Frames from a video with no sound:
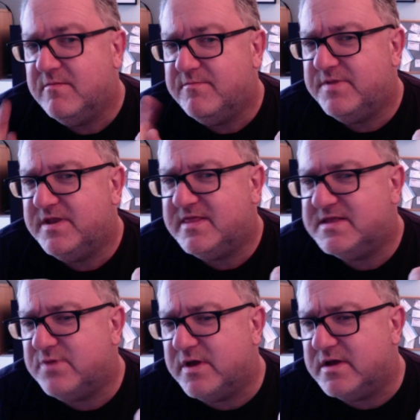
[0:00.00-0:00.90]
But if
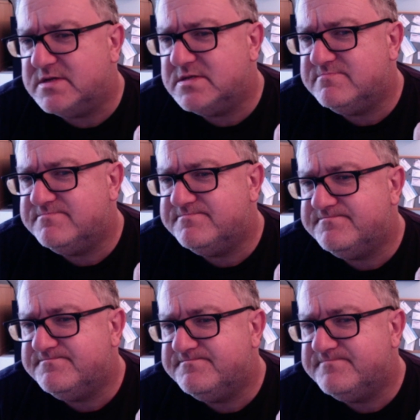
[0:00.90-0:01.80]
this works,
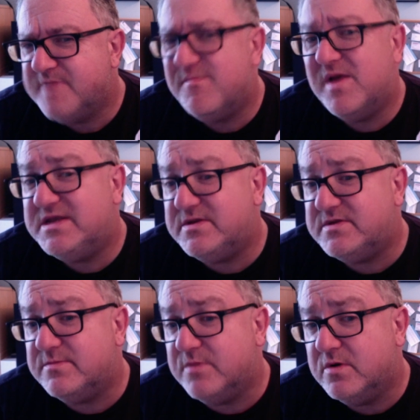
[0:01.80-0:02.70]
I might do
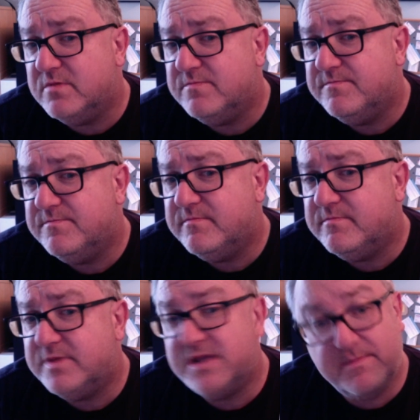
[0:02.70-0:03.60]
some more.
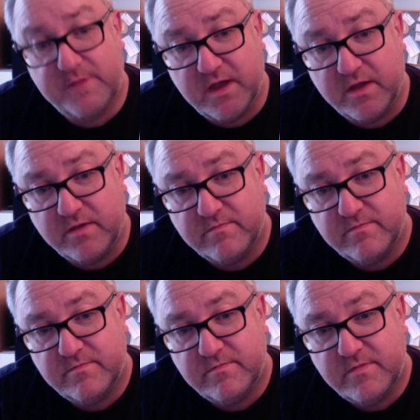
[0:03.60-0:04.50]
But let me know.
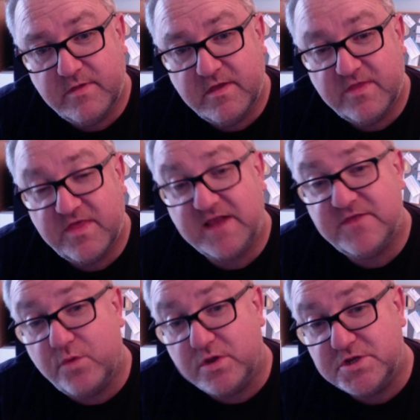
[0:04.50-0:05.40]
Thanks
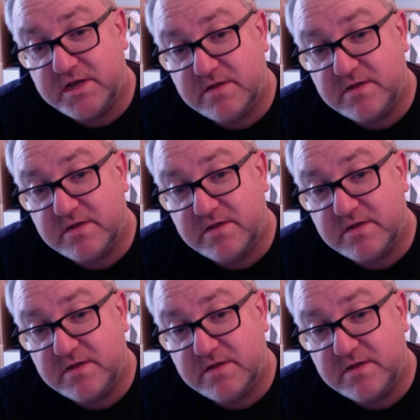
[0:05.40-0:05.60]
for watching.